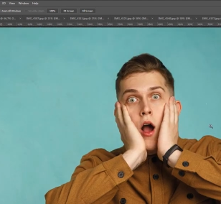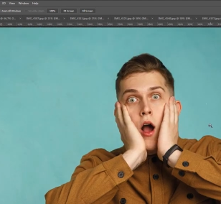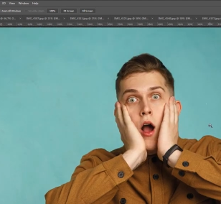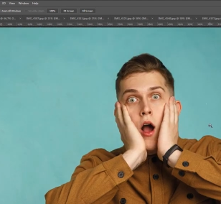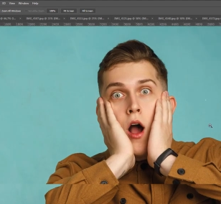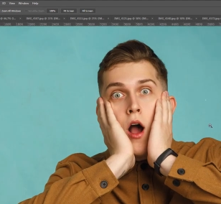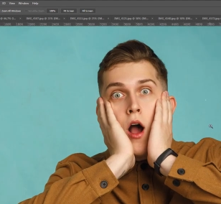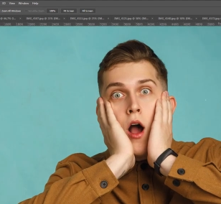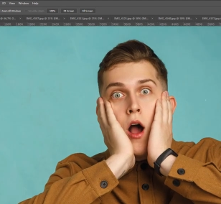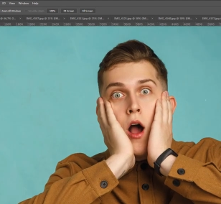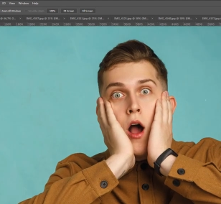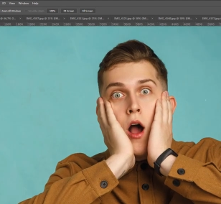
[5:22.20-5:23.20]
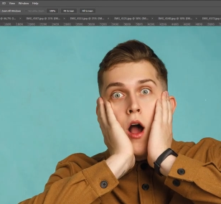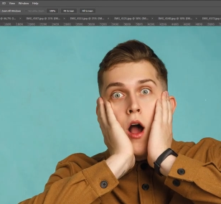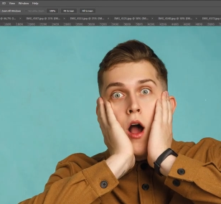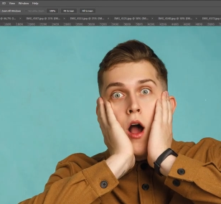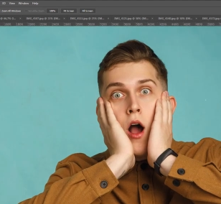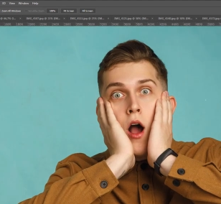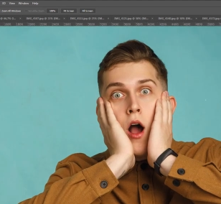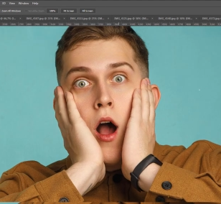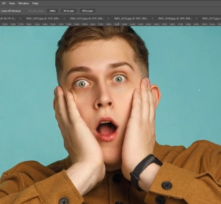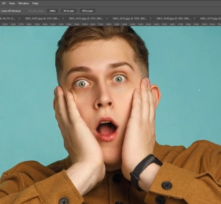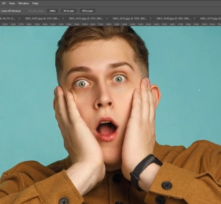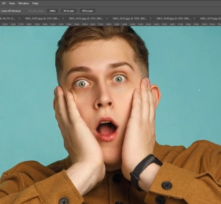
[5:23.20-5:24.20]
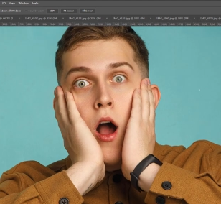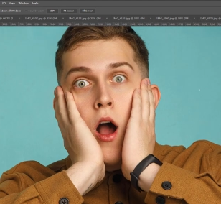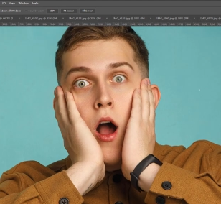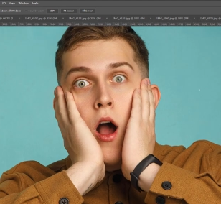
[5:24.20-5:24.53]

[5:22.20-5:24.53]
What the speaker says: No one is speaking in this clip.